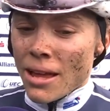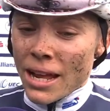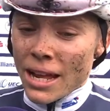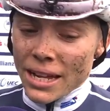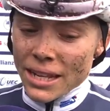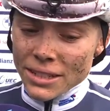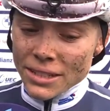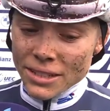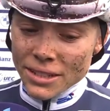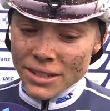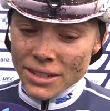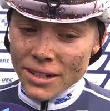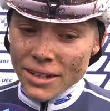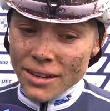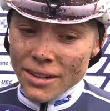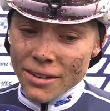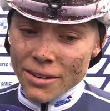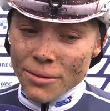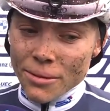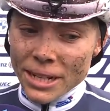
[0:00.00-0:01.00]
And
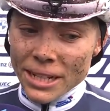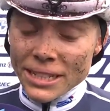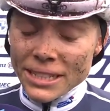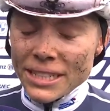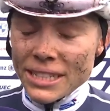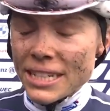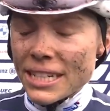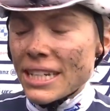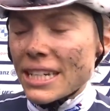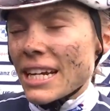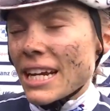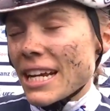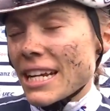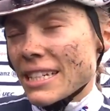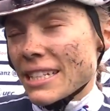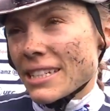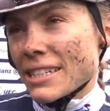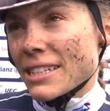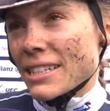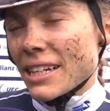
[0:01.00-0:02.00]
when she
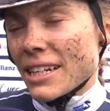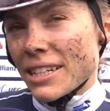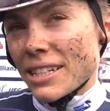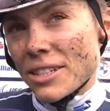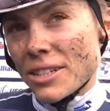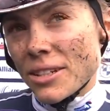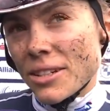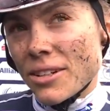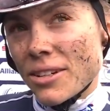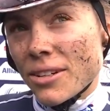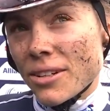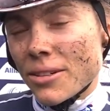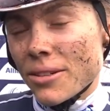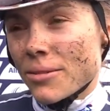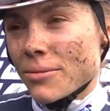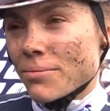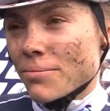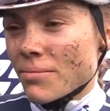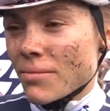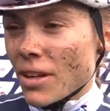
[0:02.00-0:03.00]
has
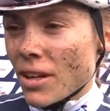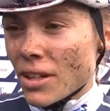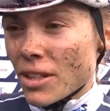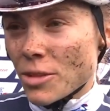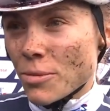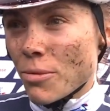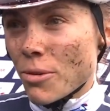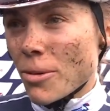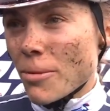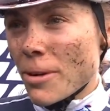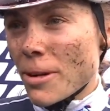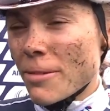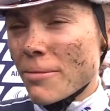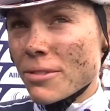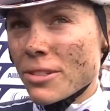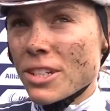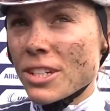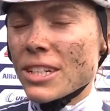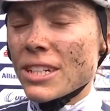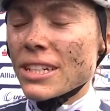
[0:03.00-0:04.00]
his problem,
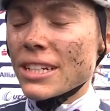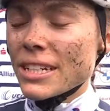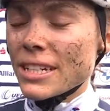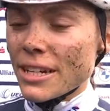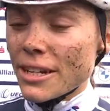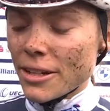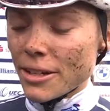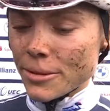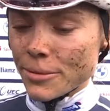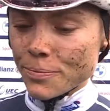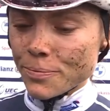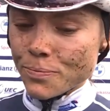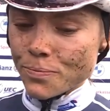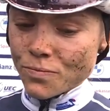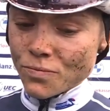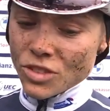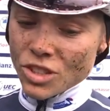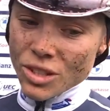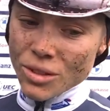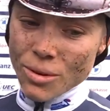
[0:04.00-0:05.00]

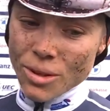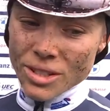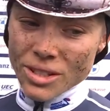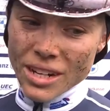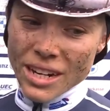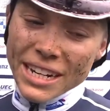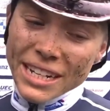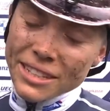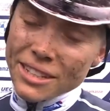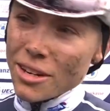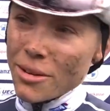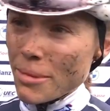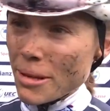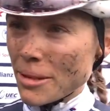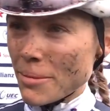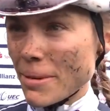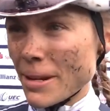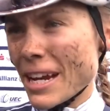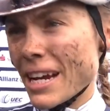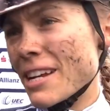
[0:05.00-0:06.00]
she was a little
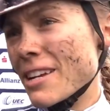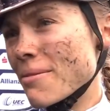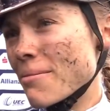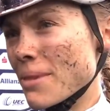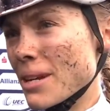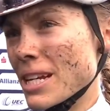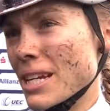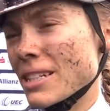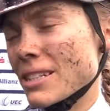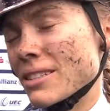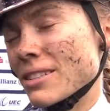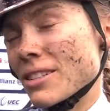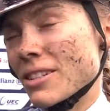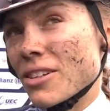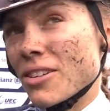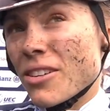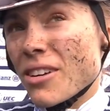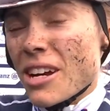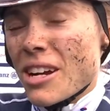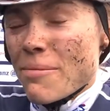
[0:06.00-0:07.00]
bit behind me, so
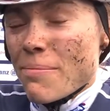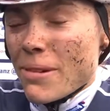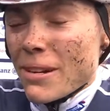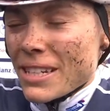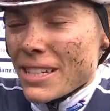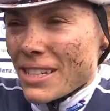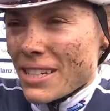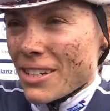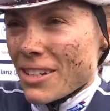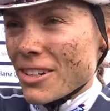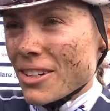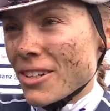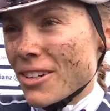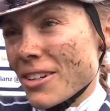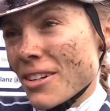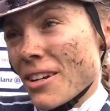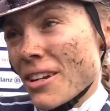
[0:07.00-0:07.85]
I passed her.